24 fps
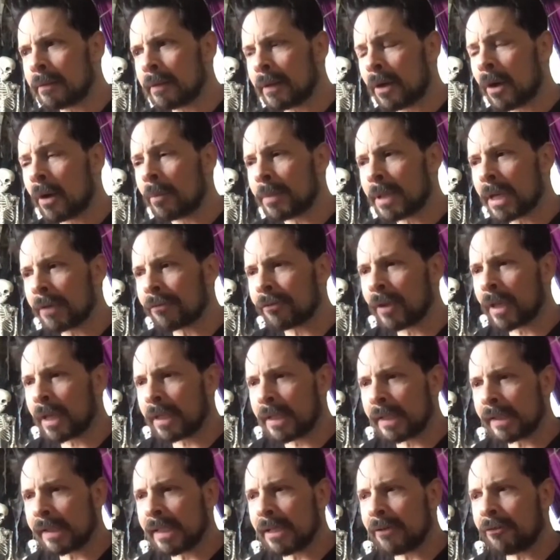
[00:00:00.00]
definitely a
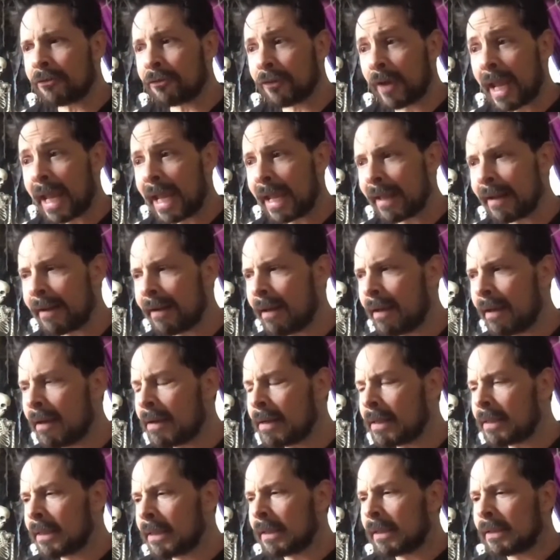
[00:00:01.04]
Disney fan.
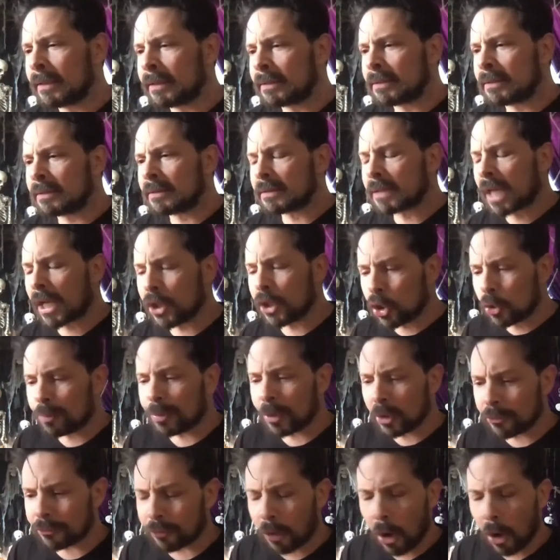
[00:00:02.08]
I knew who
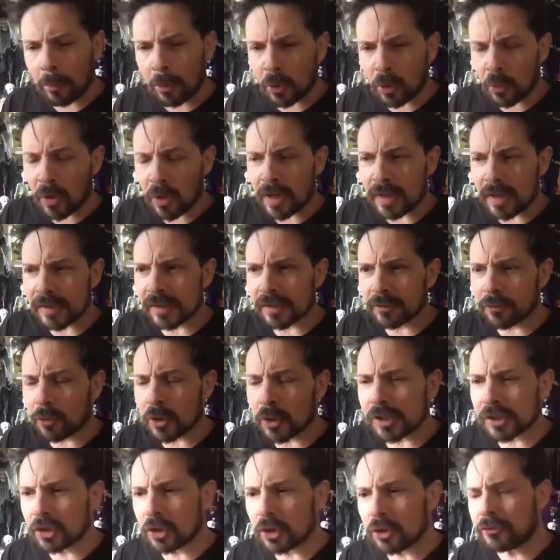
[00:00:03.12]
Bill Farmer was, the
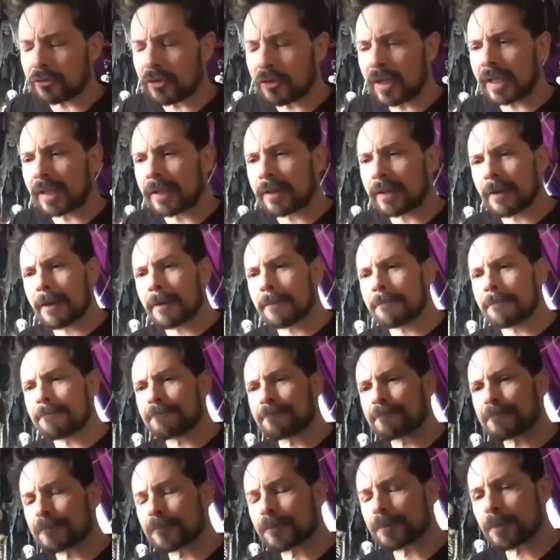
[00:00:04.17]
voice of Goofy, and
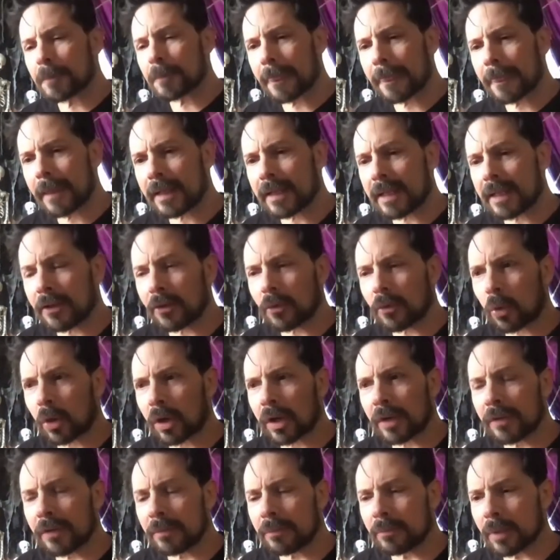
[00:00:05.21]
getting to work
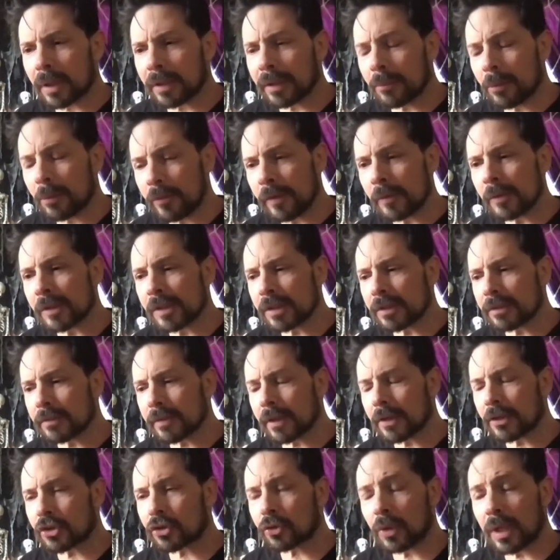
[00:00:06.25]
on the movie was a
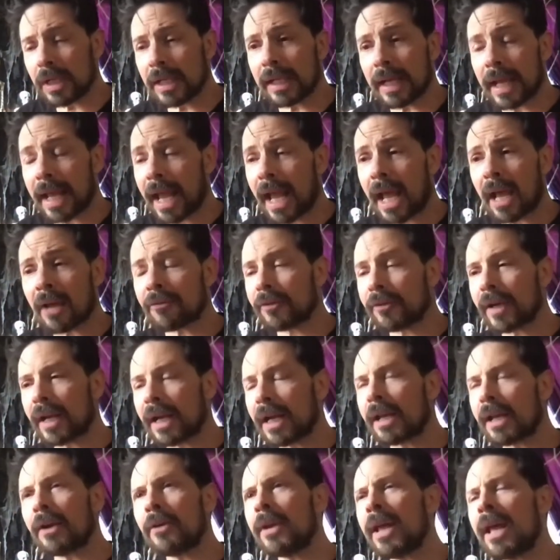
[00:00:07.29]
treat and a half. And I
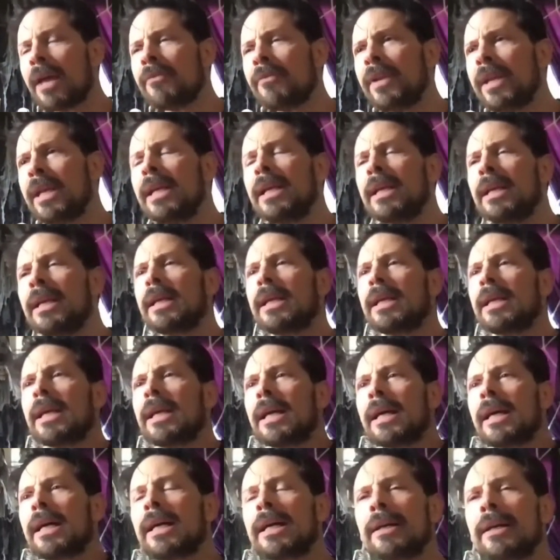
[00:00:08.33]
don't have any,
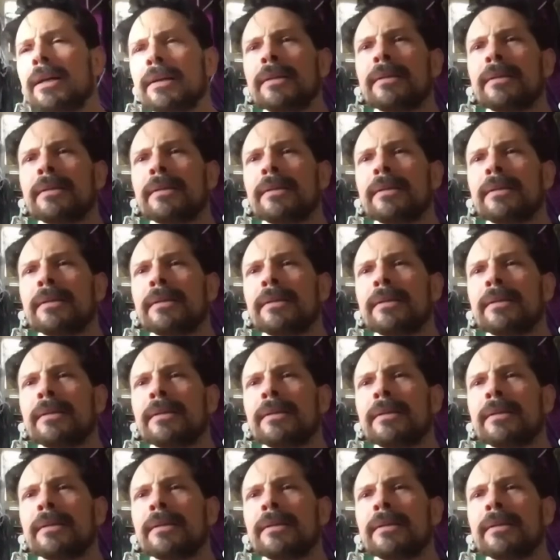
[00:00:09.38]
I